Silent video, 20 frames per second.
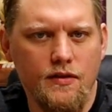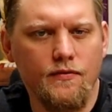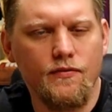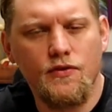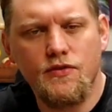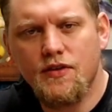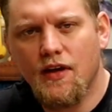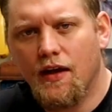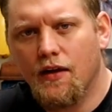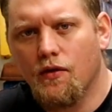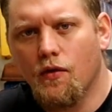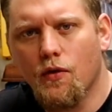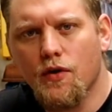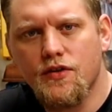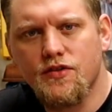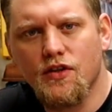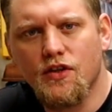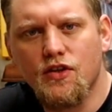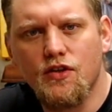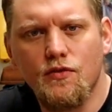The first category
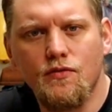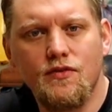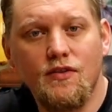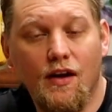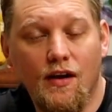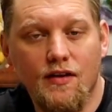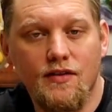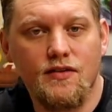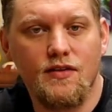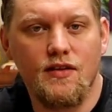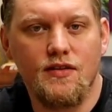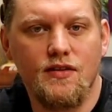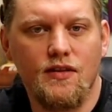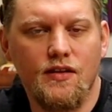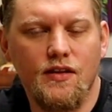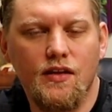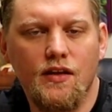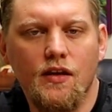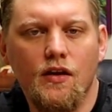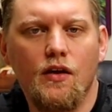is acute
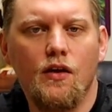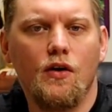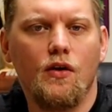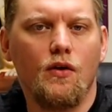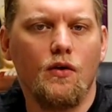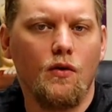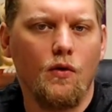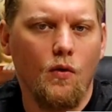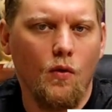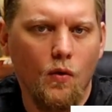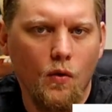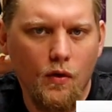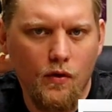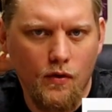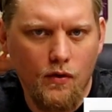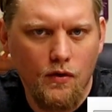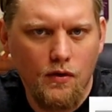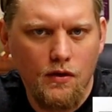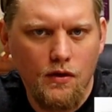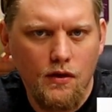toxicity,
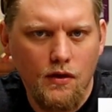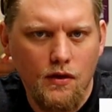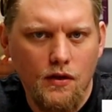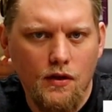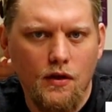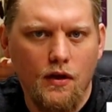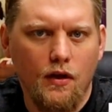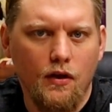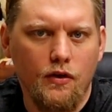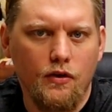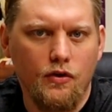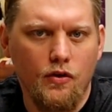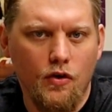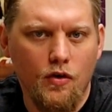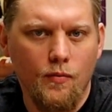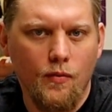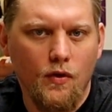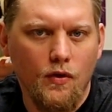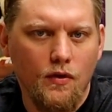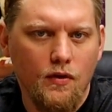oral,
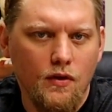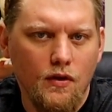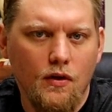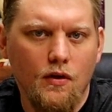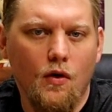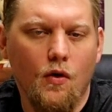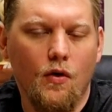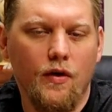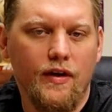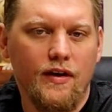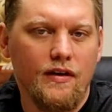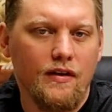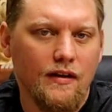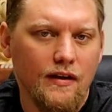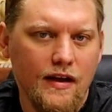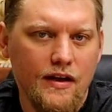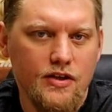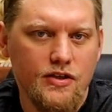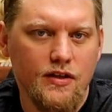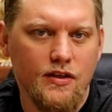dermal, or
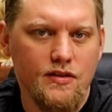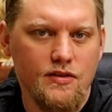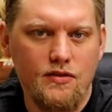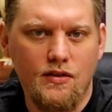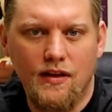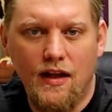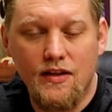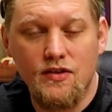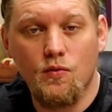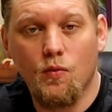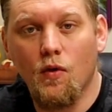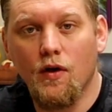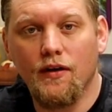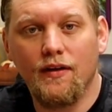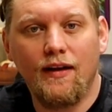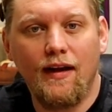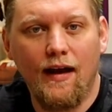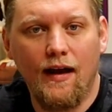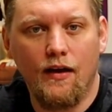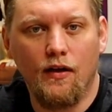inhalation. So that's
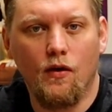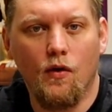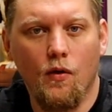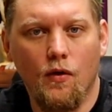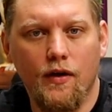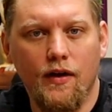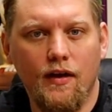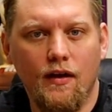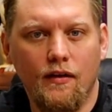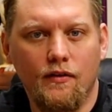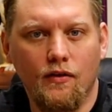one category.